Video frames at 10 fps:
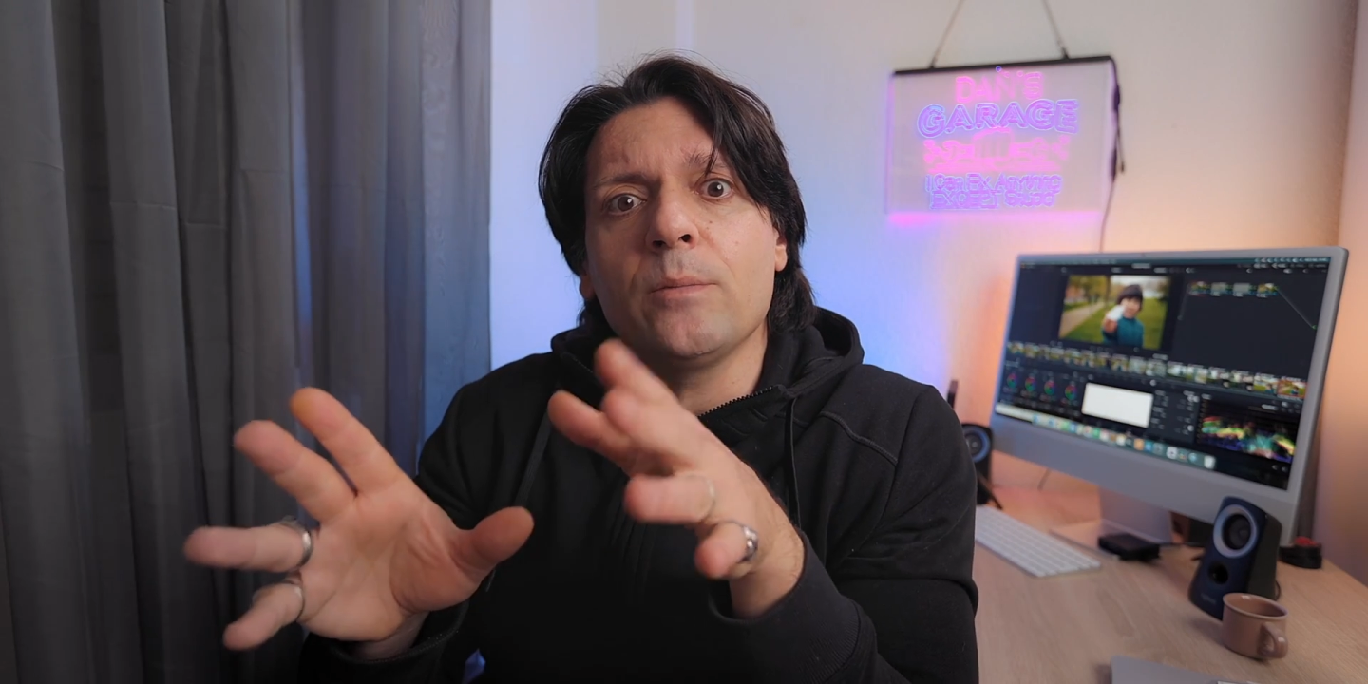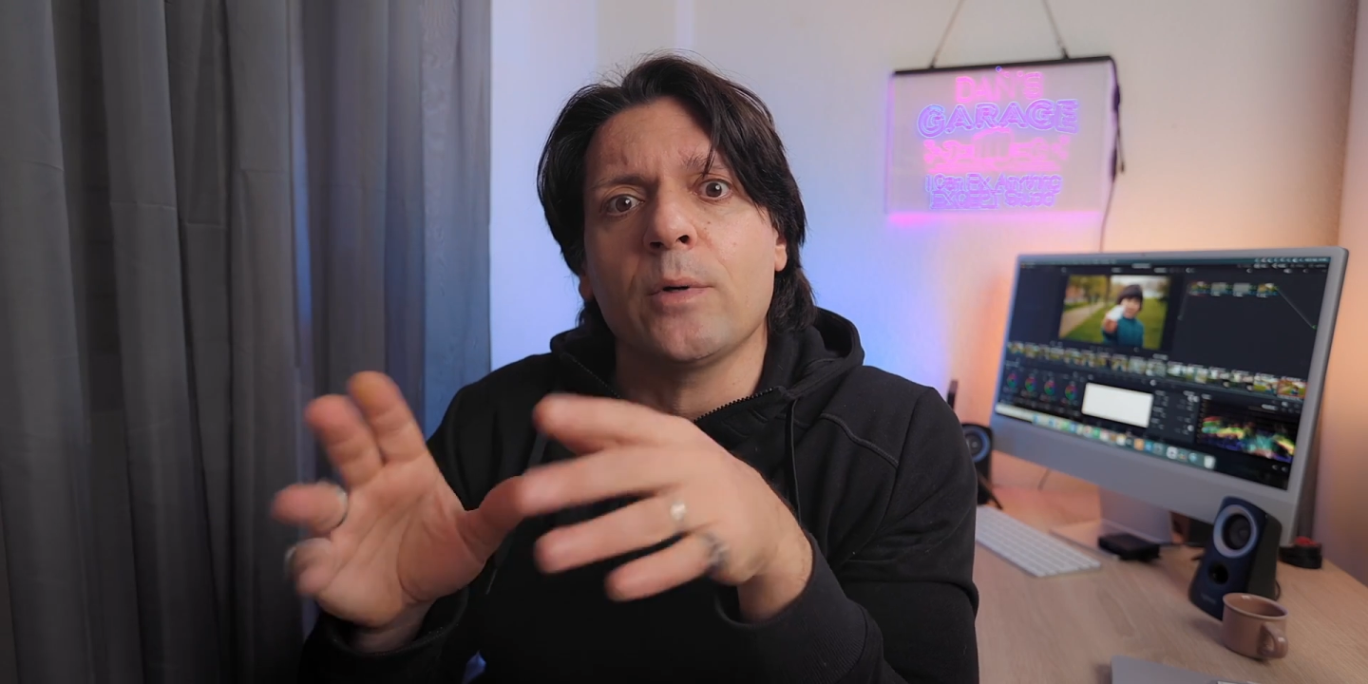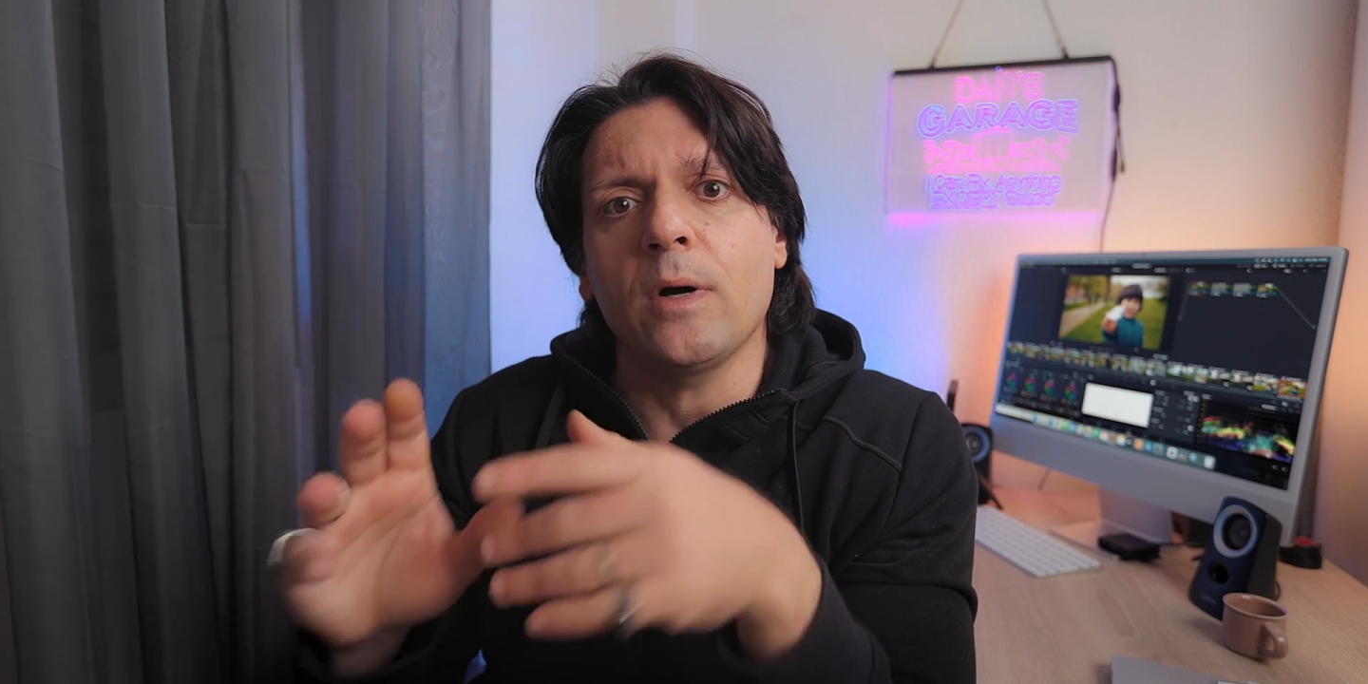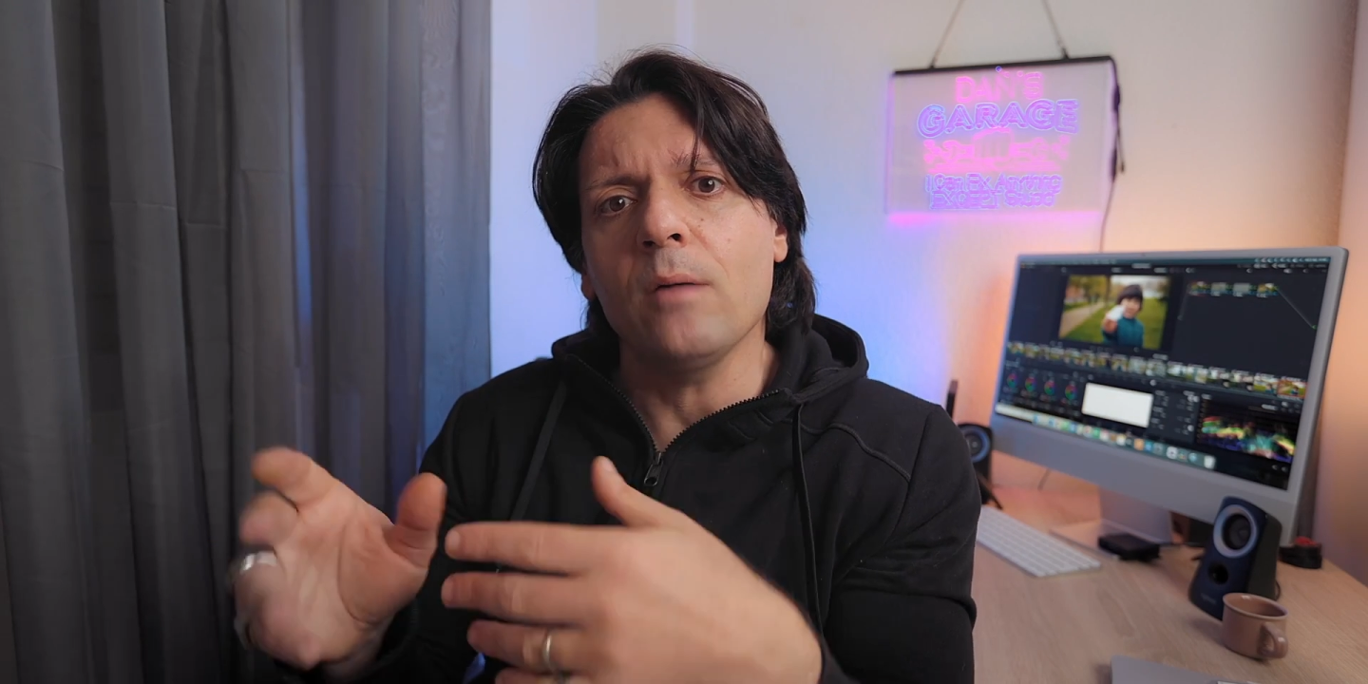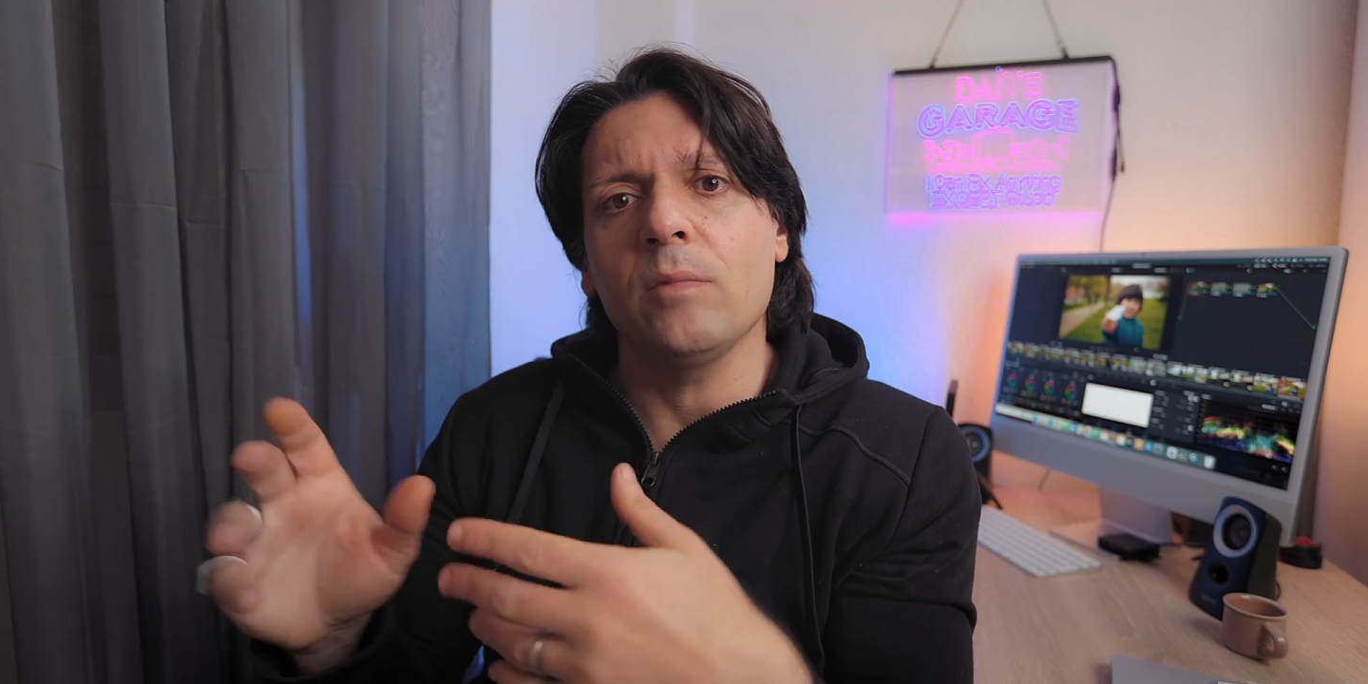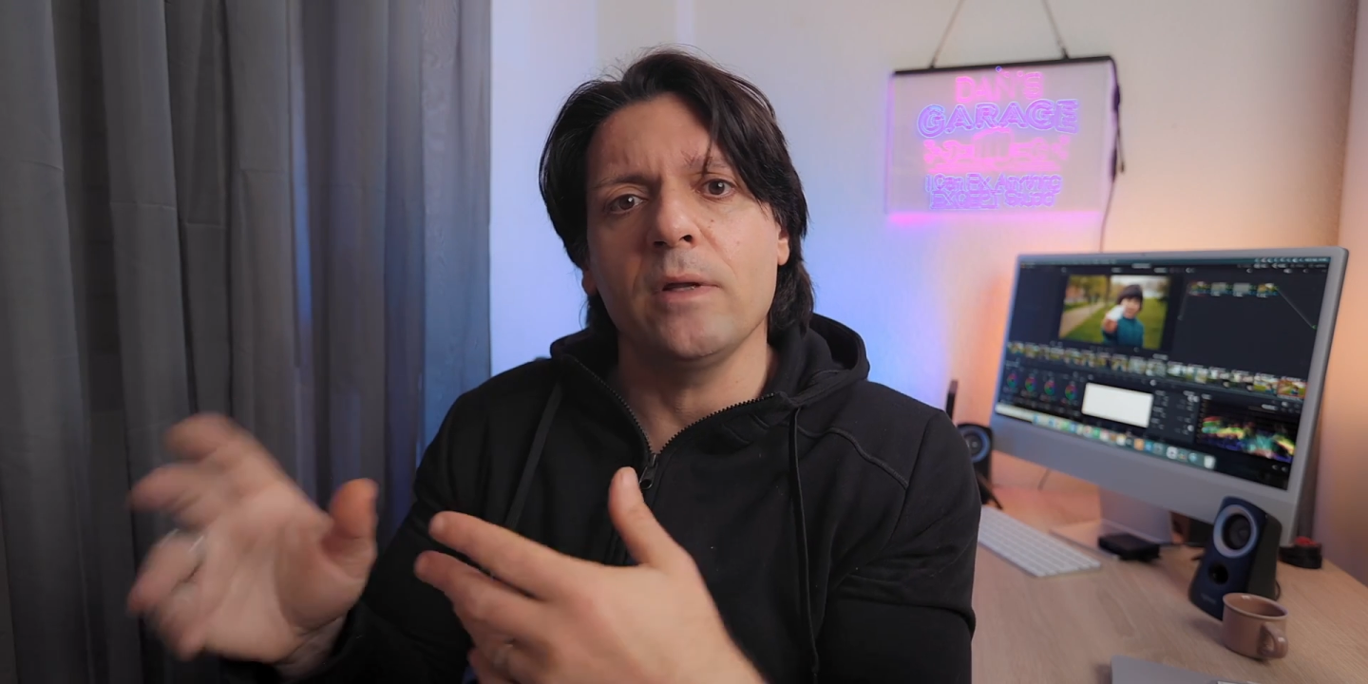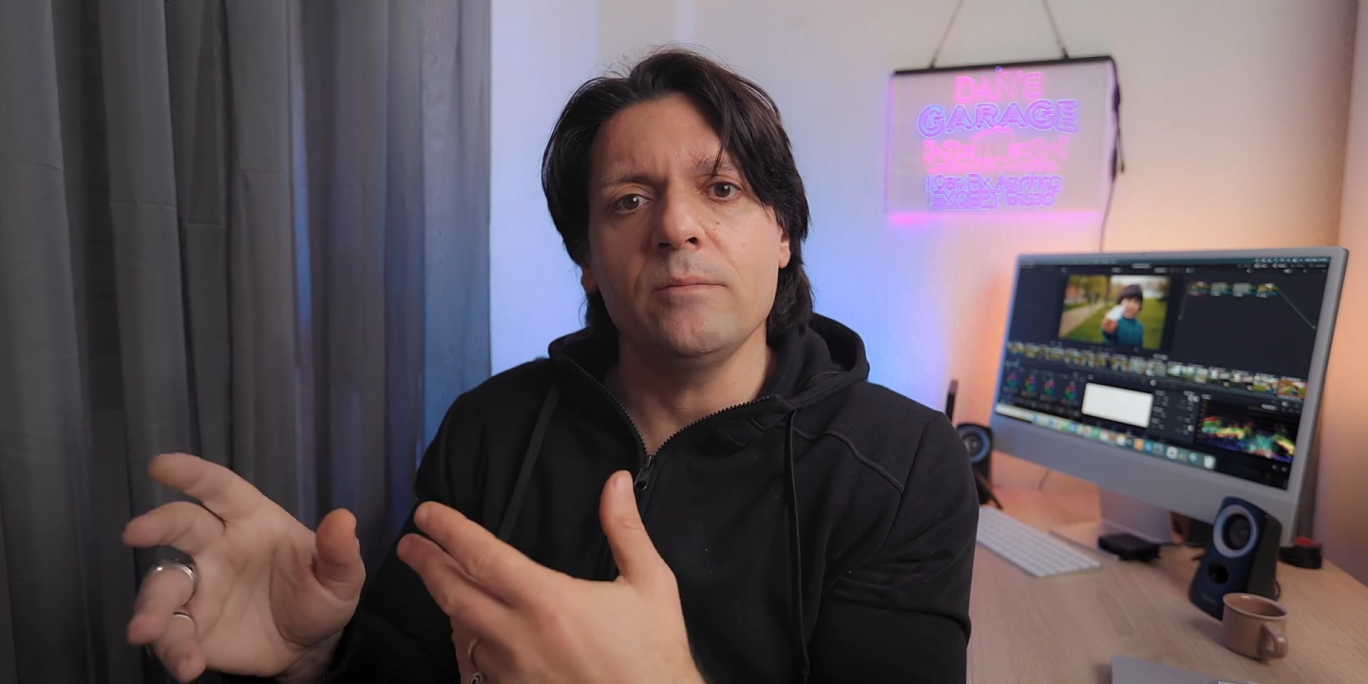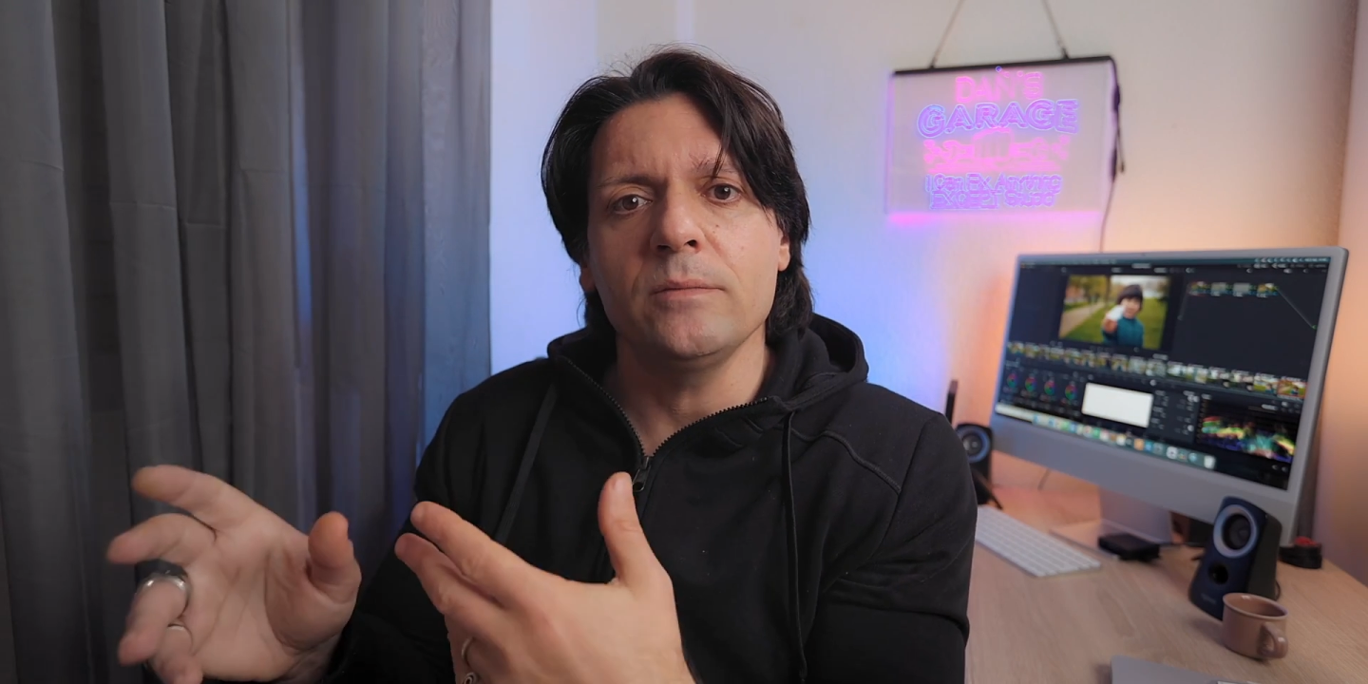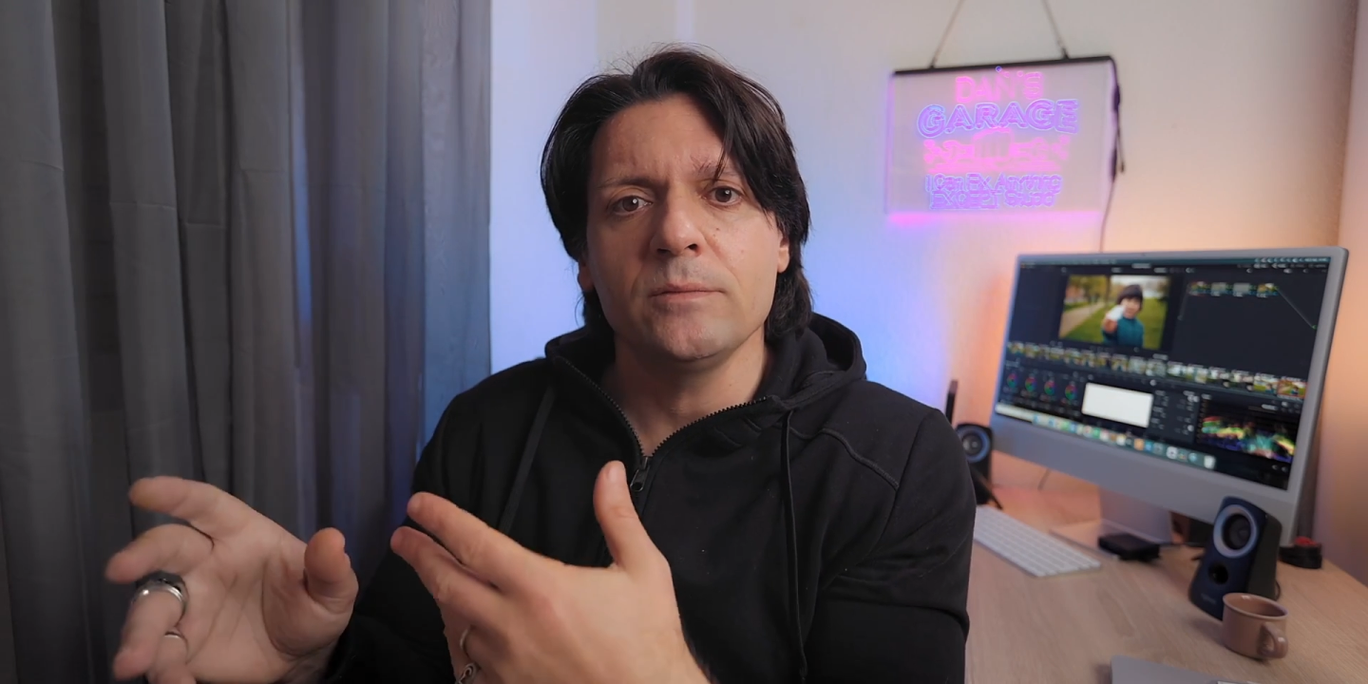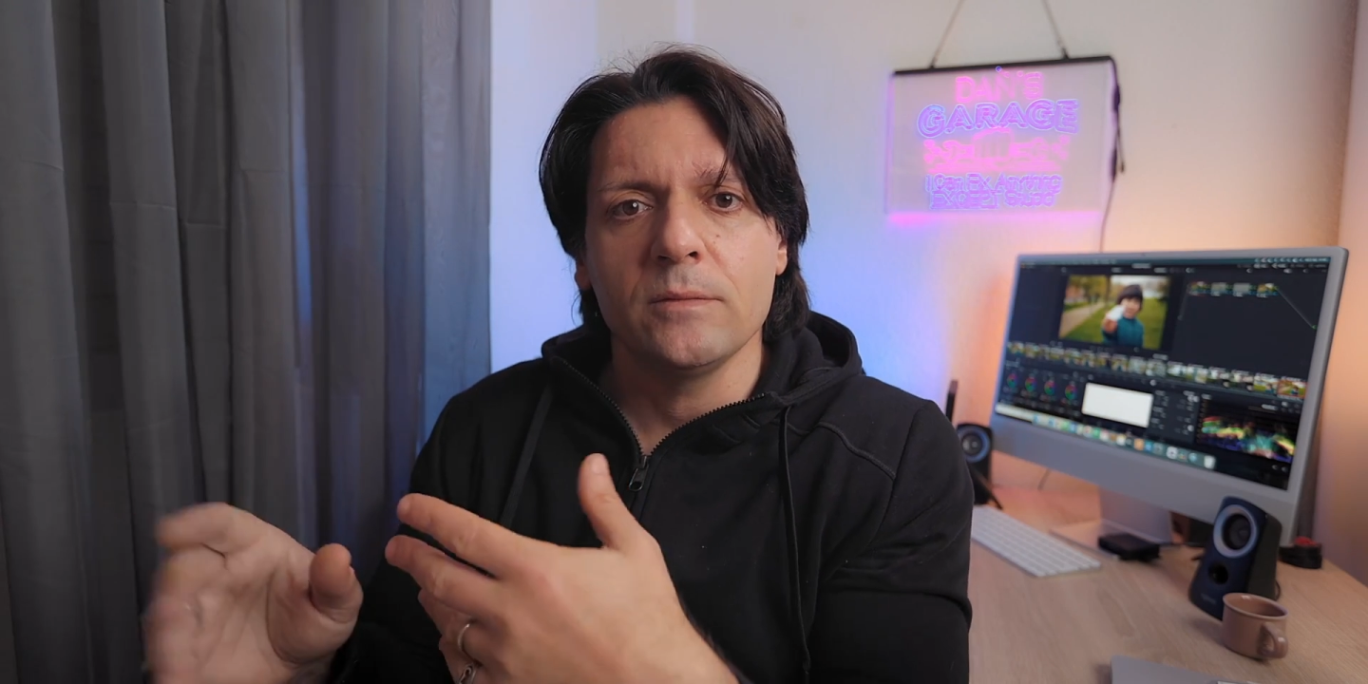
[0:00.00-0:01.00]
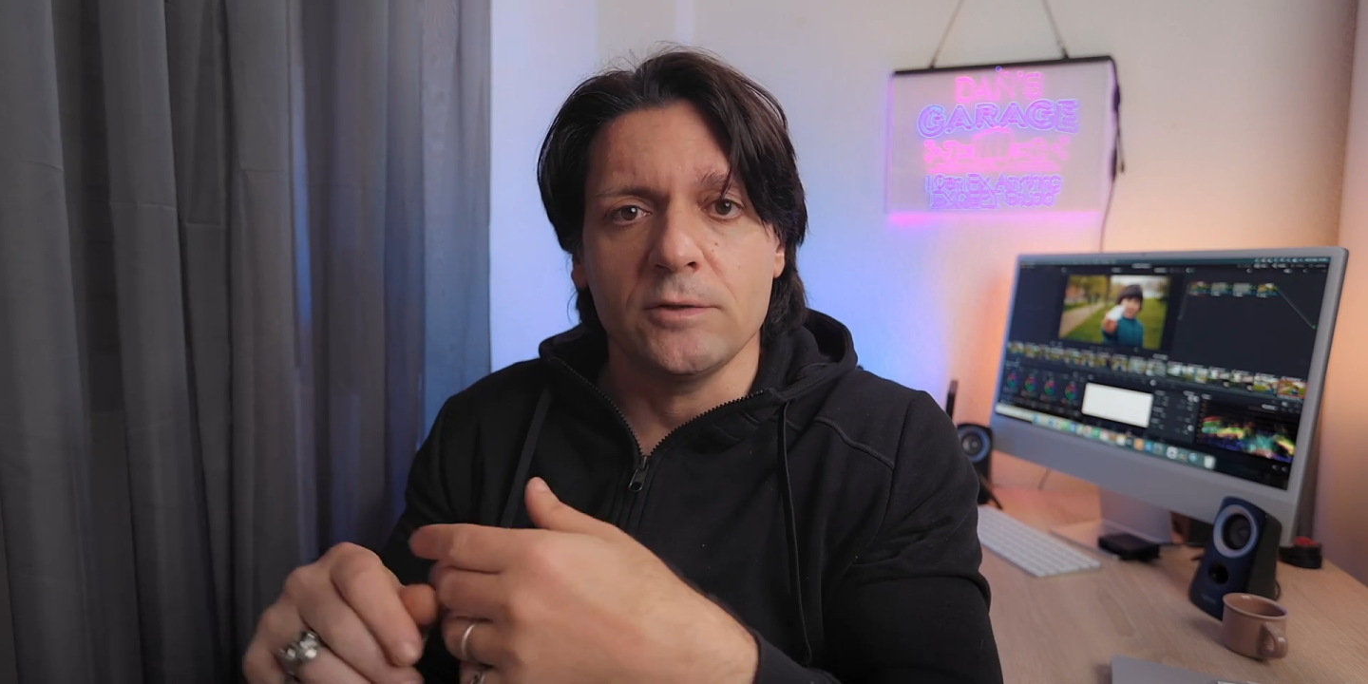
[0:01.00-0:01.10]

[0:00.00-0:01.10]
problem,